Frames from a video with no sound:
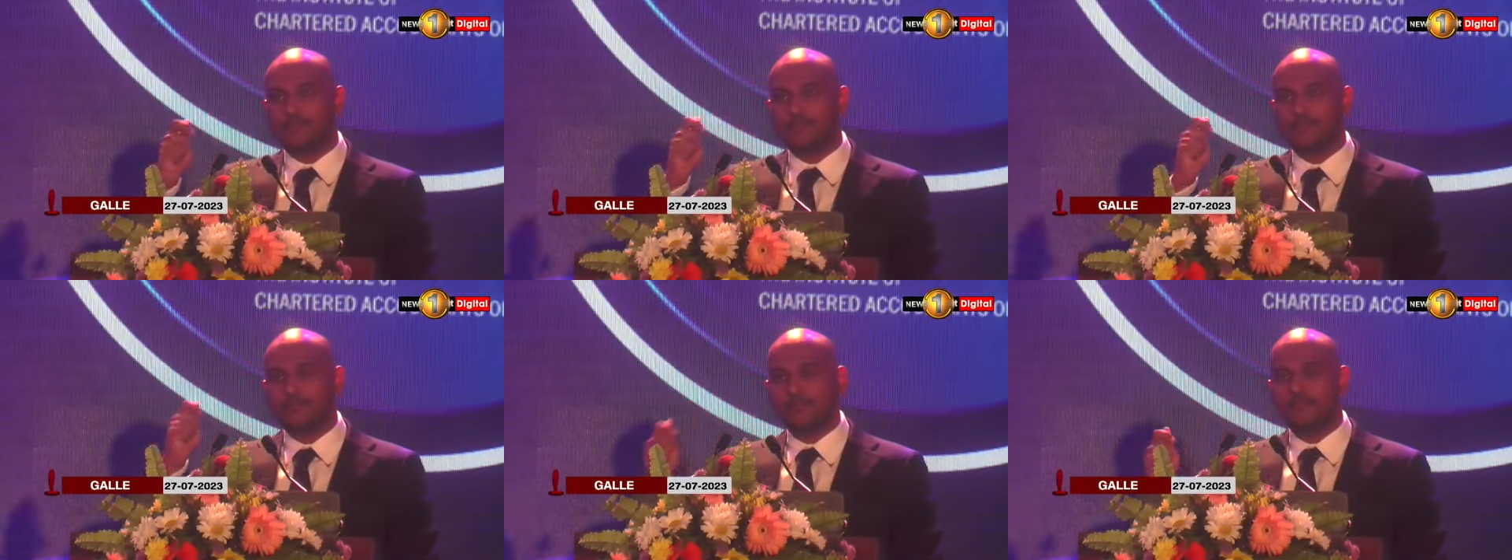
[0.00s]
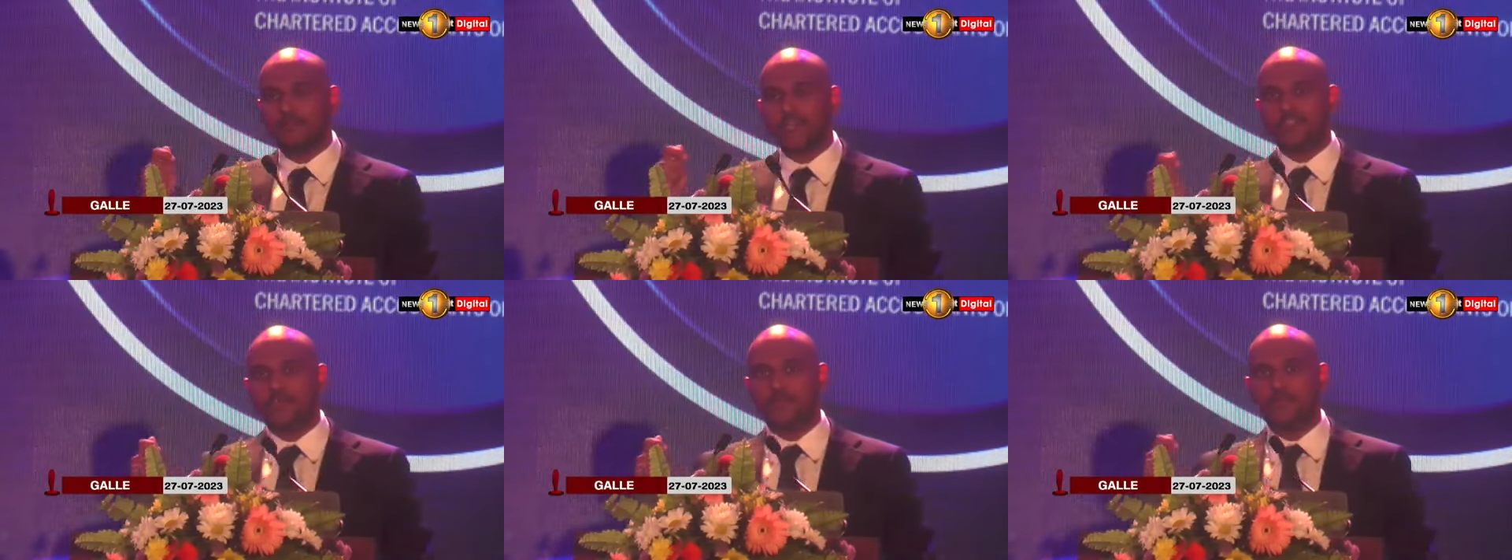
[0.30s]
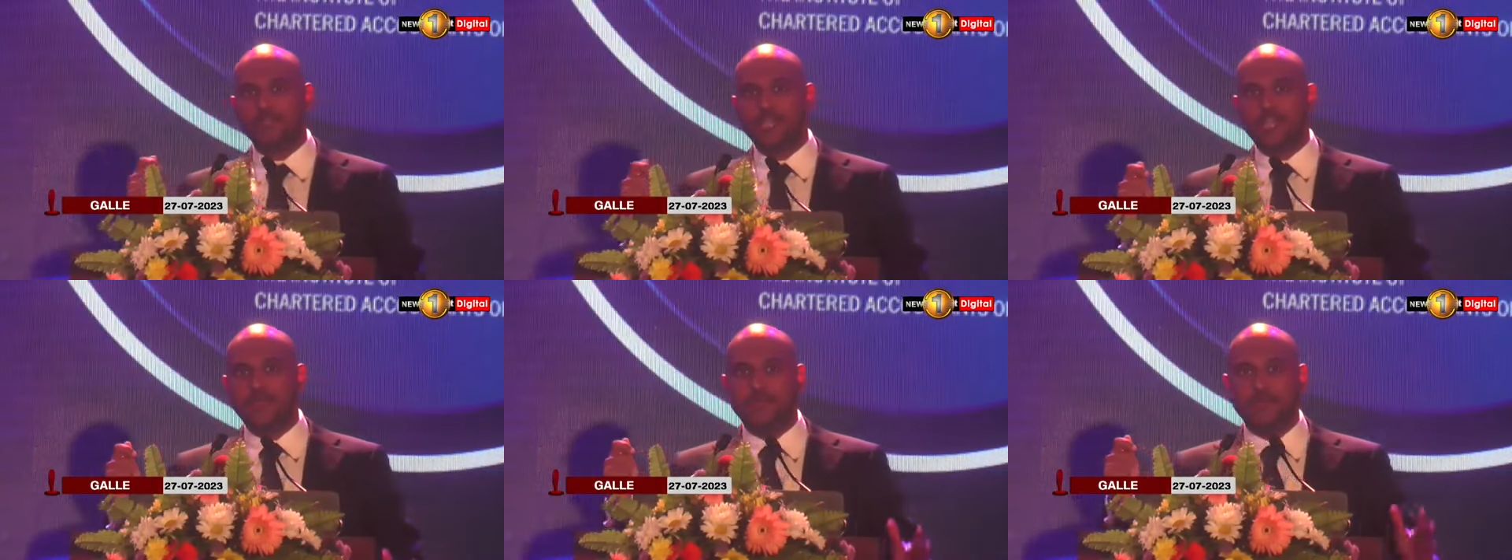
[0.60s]
we must
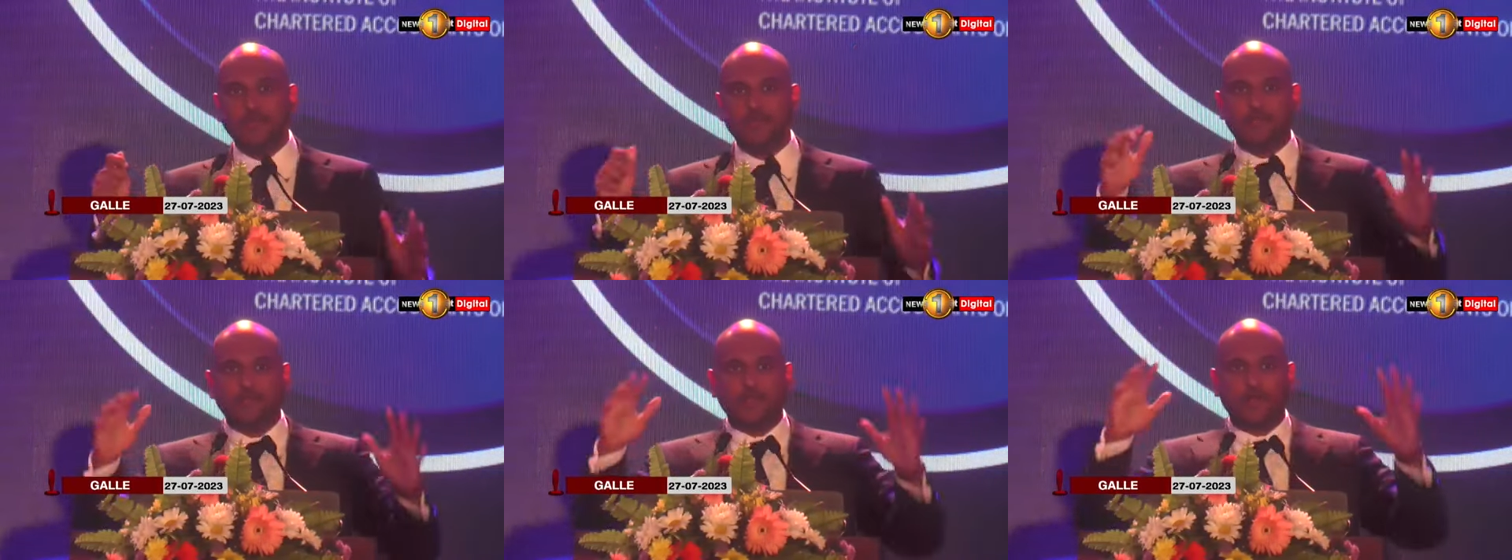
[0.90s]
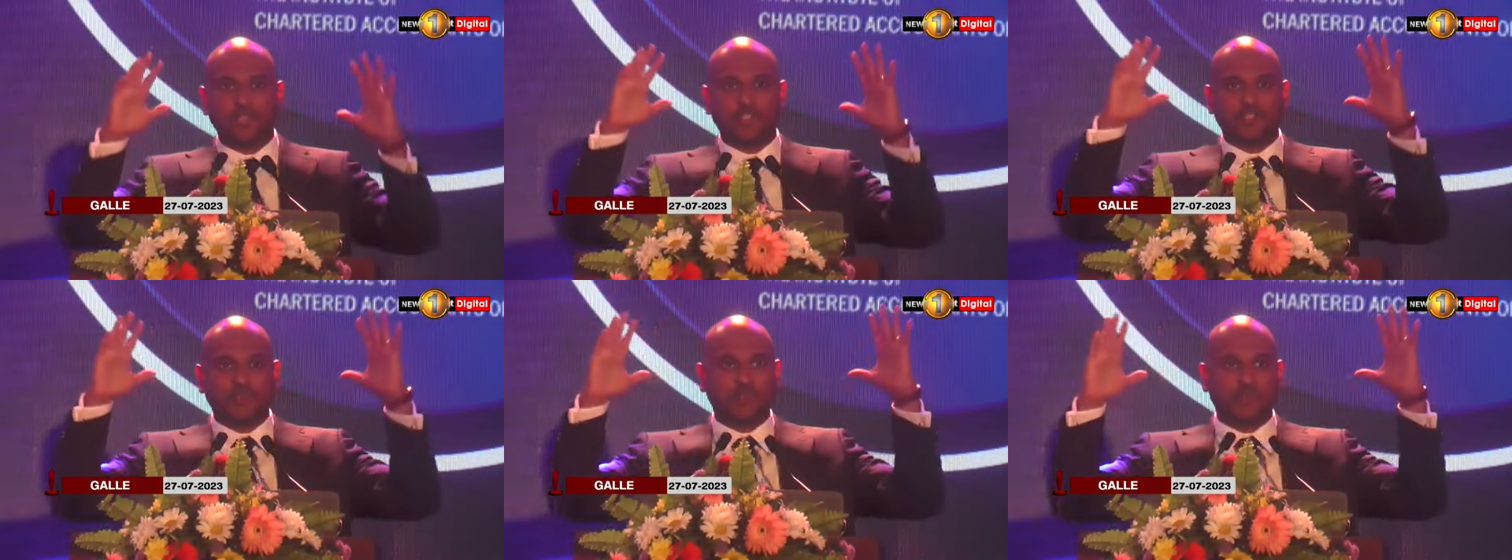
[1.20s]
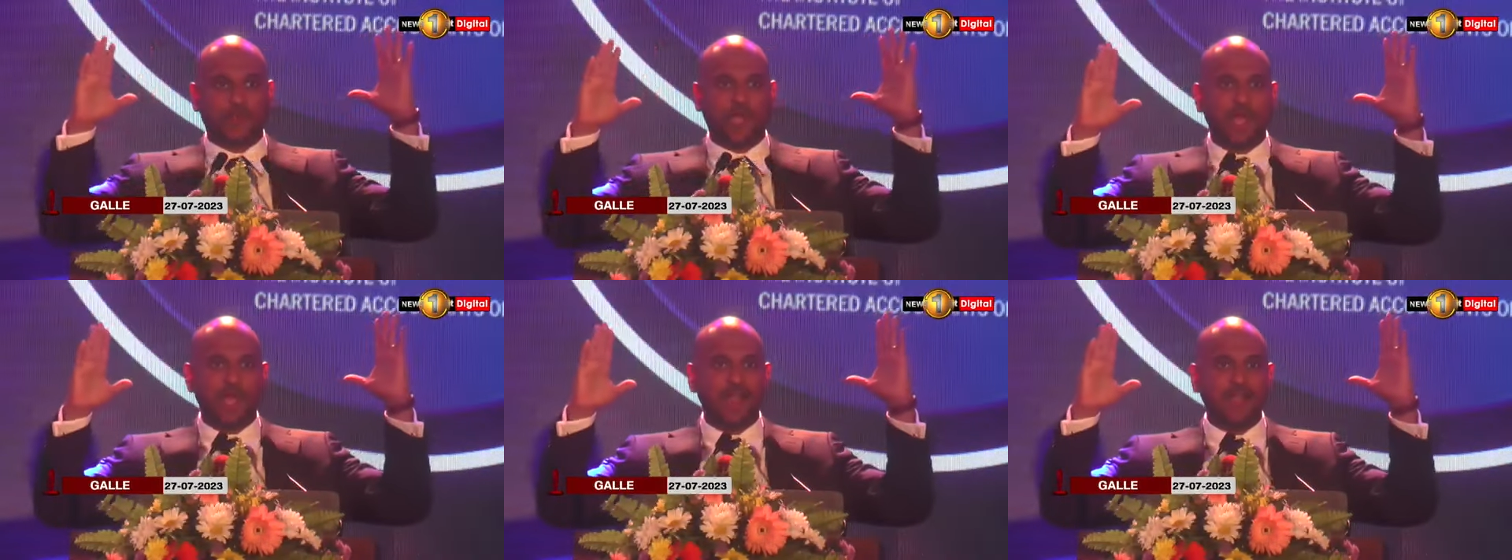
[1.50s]
be able to
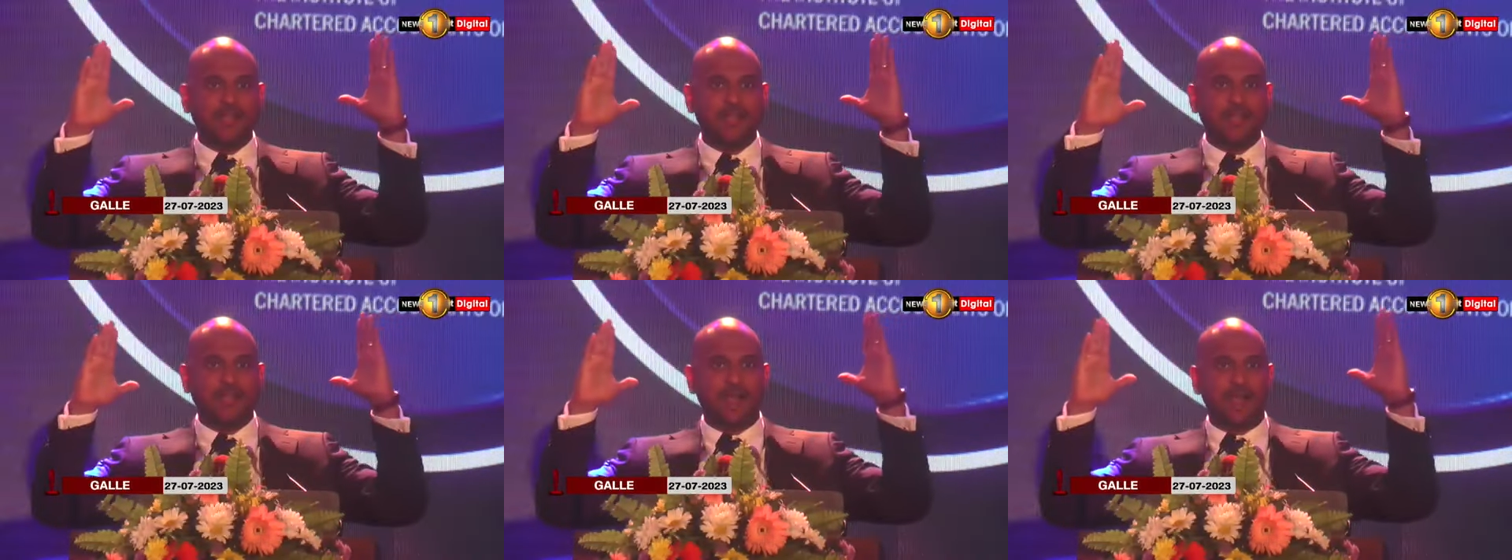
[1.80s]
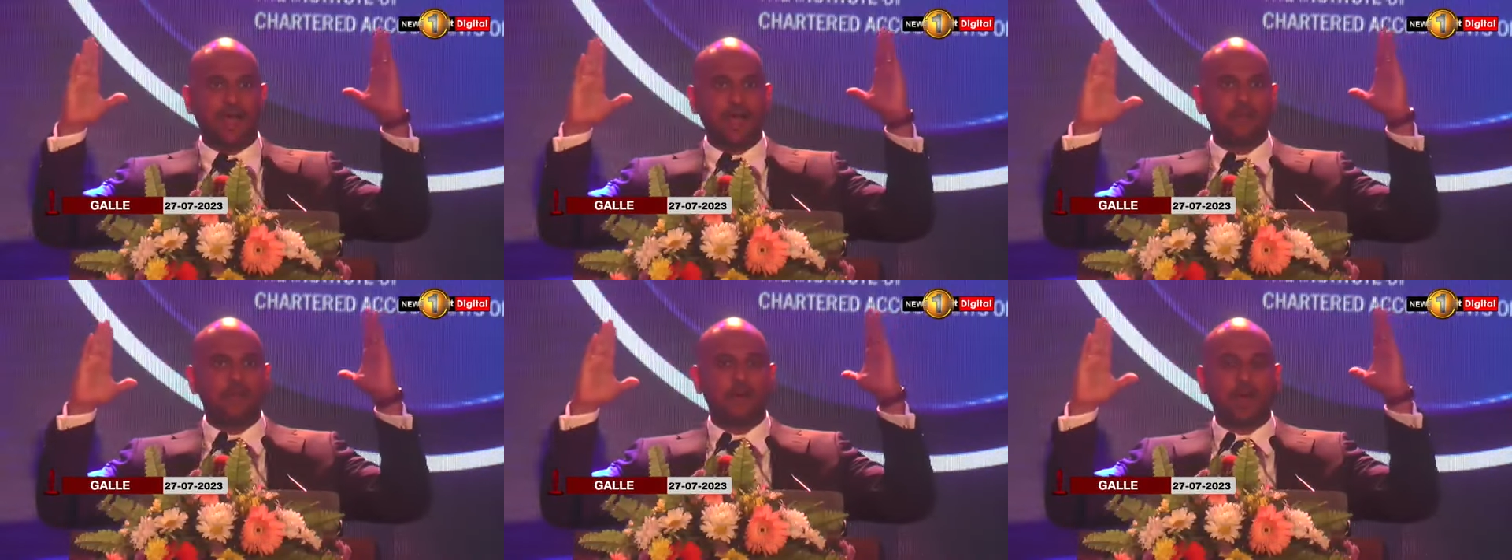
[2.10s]
expand our